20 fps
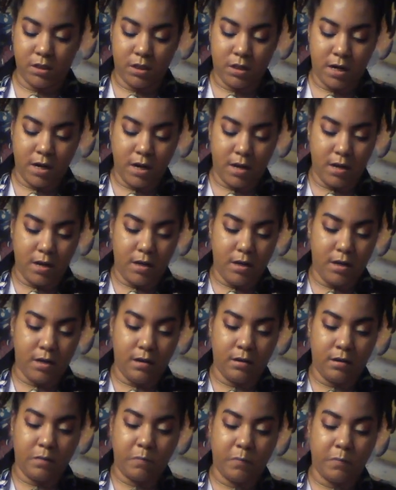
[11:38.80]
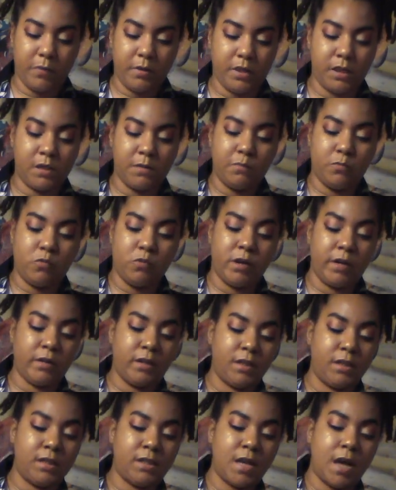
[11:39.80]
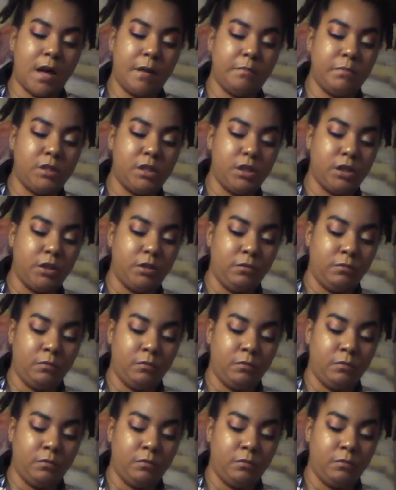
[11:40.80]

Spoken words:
Then I'm gonna put some more at the top too.